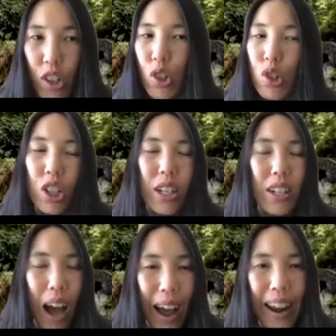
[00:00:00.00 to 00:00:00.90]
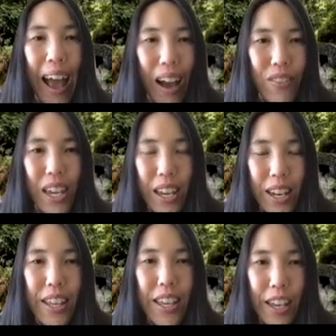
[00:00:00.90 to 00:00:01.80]
you should not have
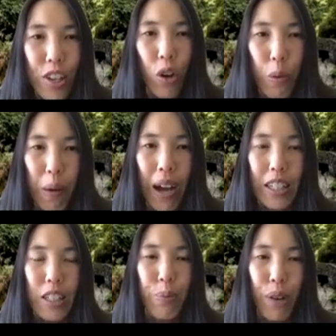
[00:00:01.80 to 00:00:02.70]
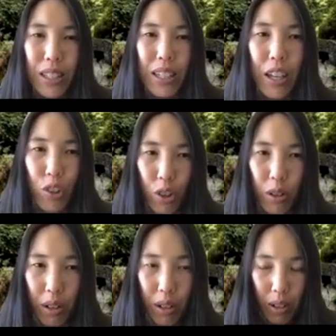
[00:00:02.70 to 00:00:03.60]
any ketone bodies present in
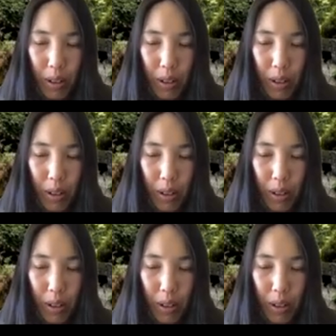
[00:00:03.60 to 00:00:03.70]
your